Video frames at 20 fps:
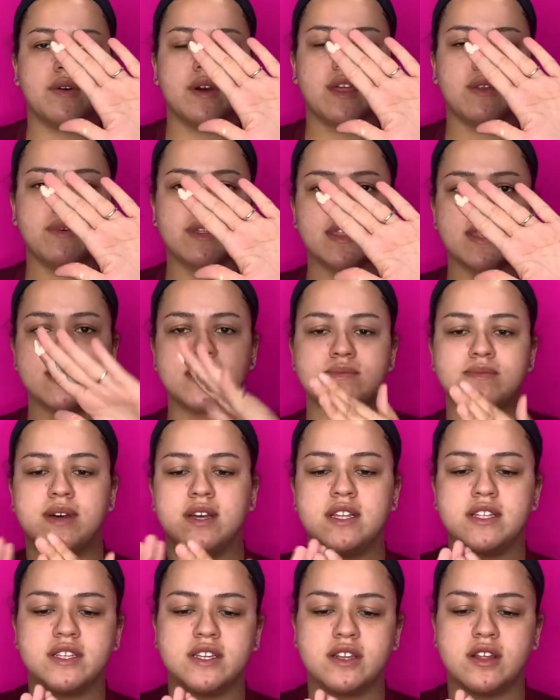in with this
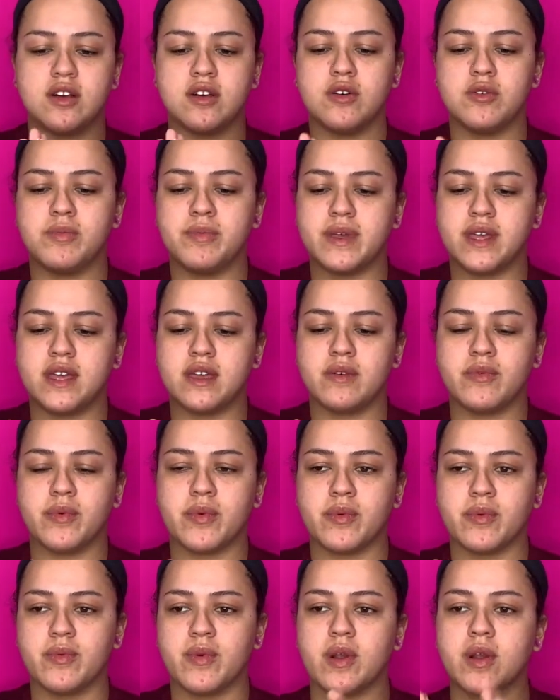much and hope it
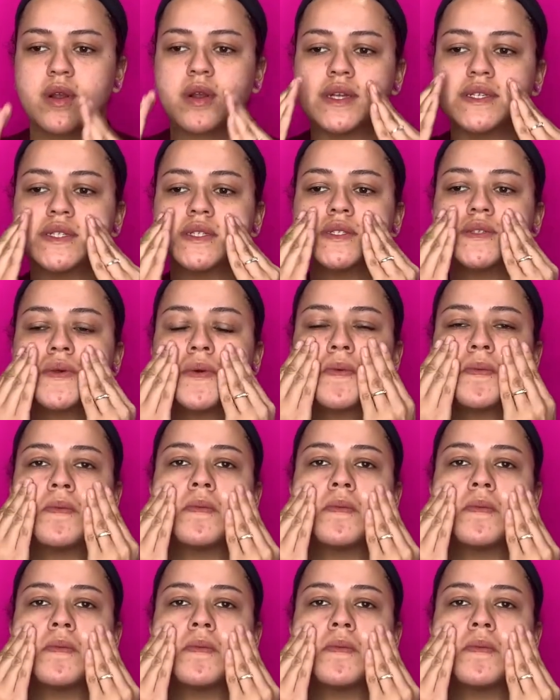works.